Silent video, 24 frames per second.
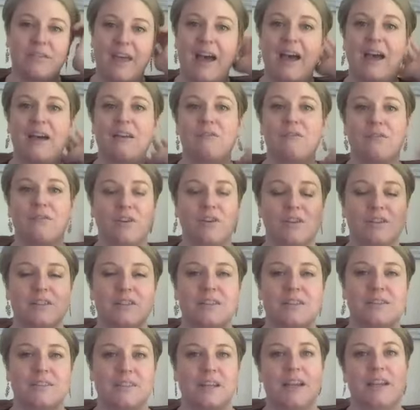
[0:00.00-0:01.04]
that
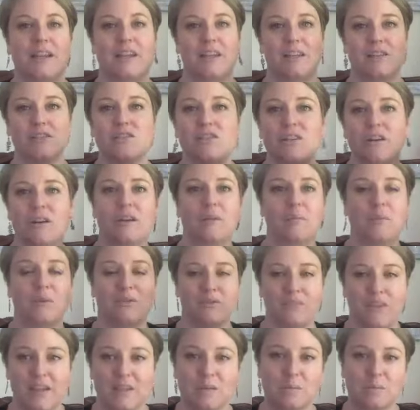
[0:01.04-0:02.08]
versus like Instagram or
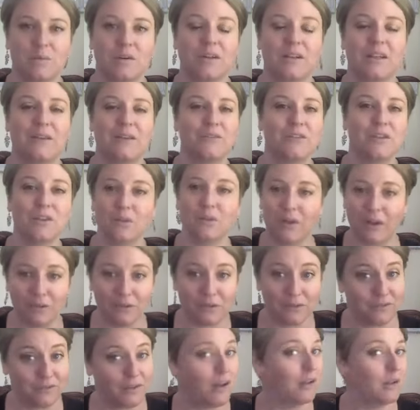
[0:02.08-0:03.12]
Facebook. If you don't
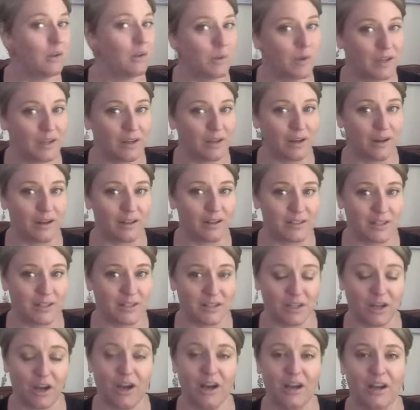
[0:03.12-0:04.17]
have a following on
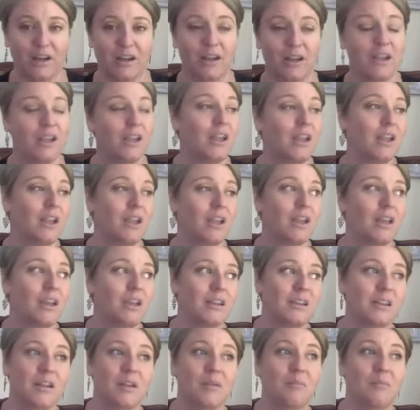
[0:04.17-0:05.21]
TikTok,
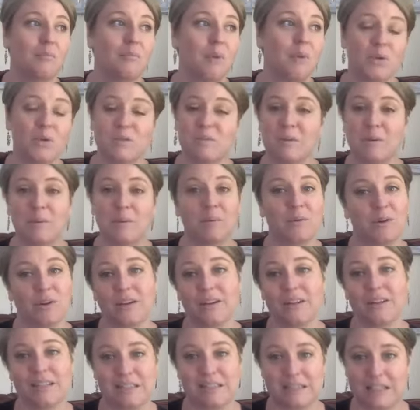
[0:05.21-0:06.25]
most people aren't
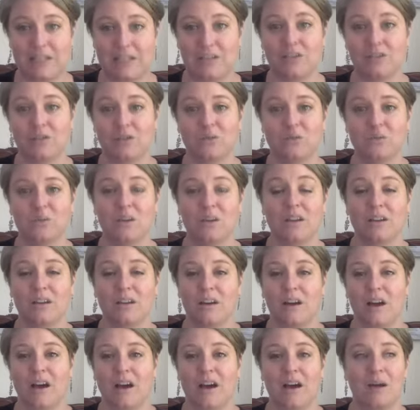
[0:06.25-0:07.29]
going to see you.
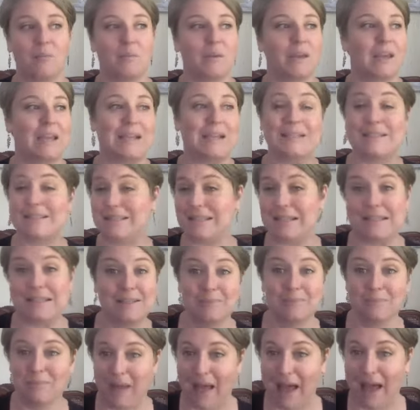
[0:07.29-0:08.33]
It
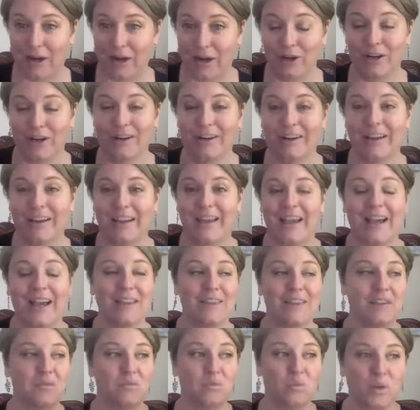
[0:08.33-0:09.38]
doesn't matter.
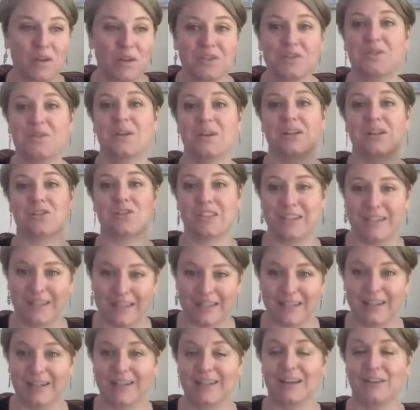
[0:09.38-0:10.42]
And then once you actually
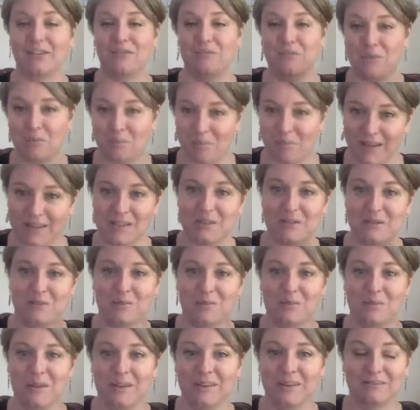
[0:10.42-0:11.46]
get enough
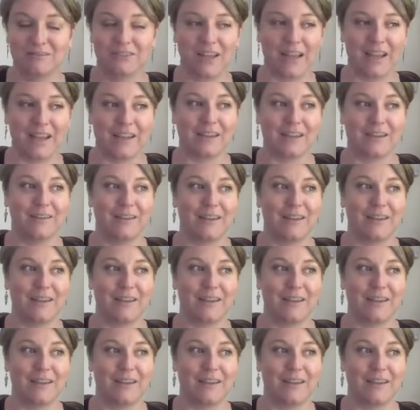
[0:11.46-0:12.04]
momentum, like,